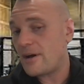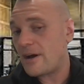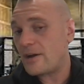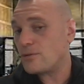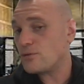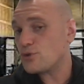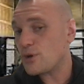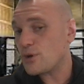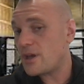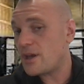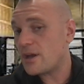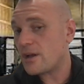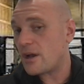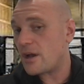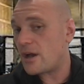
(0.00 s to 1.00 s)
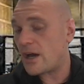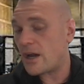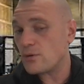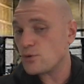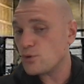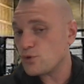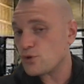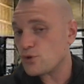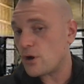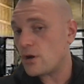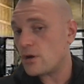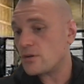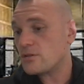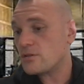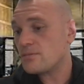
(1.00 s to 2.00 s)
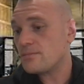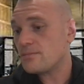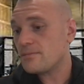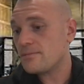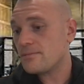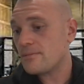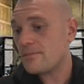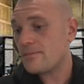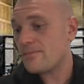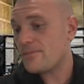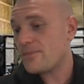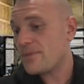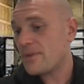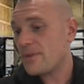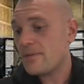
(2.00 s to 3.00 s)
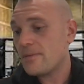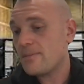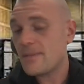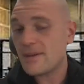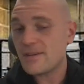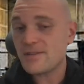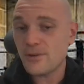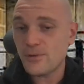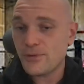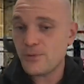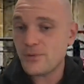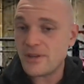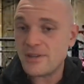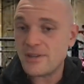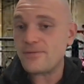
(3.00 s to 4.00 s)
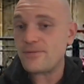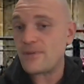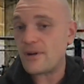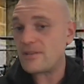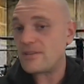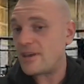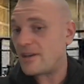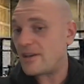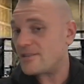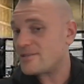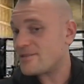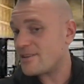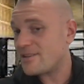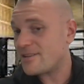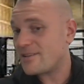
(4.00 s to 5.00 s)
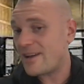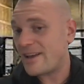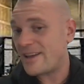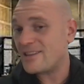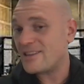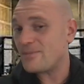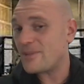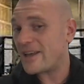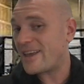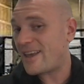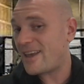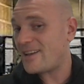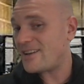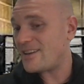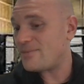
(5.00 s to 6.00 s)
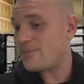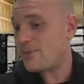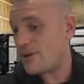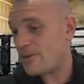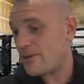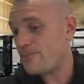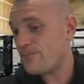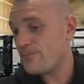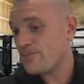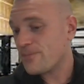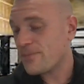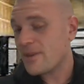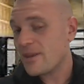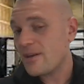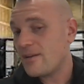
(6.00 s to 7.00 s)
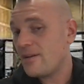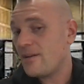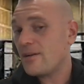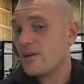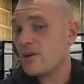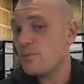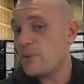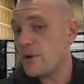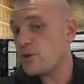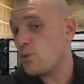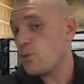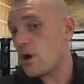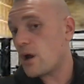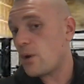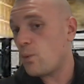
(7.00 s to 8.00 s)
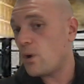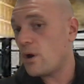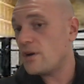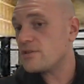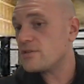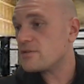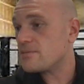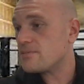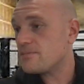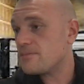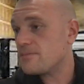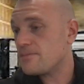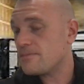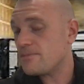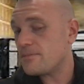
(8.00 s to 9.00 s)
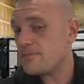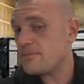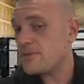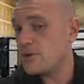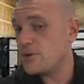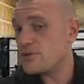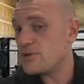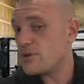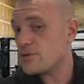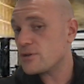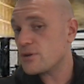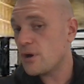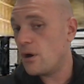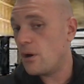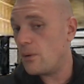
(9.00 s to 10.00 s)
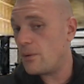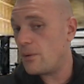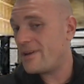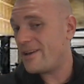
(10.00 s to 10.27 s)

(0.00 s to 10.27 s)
I don't drink. I don't do drugs. I still do these fucking things. I eat them like candy, but compared to where I was years and years ago,